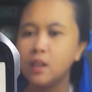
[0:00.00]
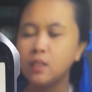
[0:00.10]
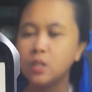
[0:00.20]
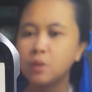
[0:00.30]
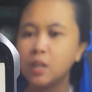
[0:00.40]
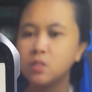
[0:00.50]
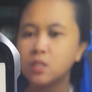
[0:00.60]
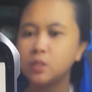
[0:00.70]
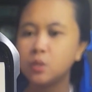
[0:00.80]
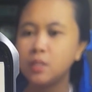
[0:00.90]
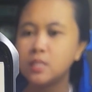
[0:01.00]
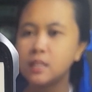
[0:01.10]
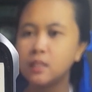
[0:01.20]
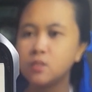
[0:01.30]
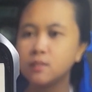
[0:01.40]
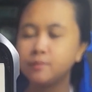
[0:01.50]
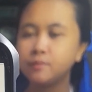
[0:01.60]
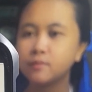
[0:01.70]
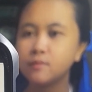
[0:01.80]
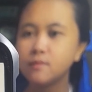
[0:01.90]
and the tray was covered with tea leaves.
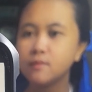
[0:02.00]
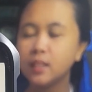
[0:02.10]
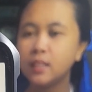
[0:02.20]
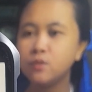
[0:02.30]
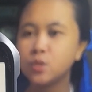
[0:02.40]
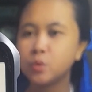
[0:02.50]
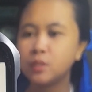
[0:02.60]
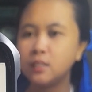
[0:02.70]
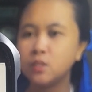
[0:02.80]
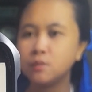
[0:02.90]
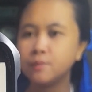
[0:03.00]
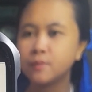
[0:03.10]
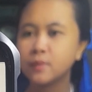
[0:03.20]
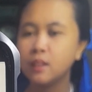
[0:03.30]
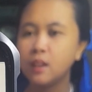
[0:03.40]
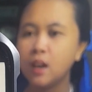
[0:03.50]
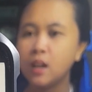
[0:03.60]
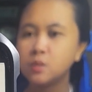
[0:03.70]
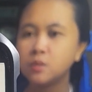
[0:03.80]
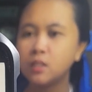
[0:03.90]
End of chapter 82.
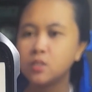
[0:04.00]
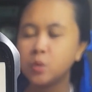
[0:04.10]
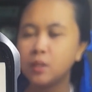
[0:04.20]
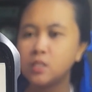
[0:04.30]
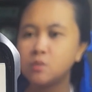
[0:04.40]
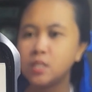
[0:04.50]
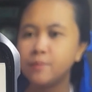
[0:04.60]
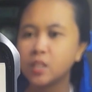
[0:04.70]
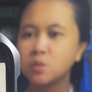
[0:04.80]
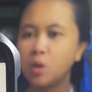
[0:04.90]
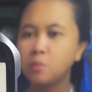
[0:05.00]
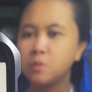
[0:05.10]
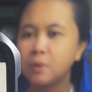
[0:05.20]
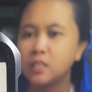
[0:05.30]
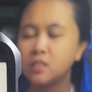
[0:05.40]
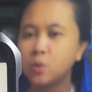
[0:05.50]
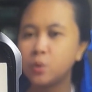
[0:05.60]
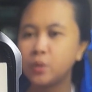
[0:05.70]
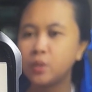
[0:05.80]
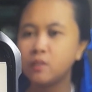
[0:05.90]
Chapter 83, a small space in the
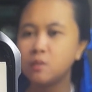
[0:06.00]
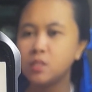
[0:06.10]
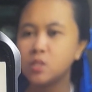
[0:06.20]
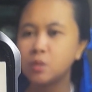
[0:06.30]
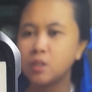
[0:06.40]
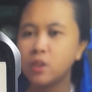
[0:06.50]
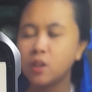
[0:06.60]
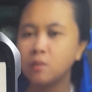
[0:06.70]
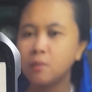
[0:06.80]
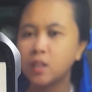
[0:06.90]
corner of the Ministry of Economy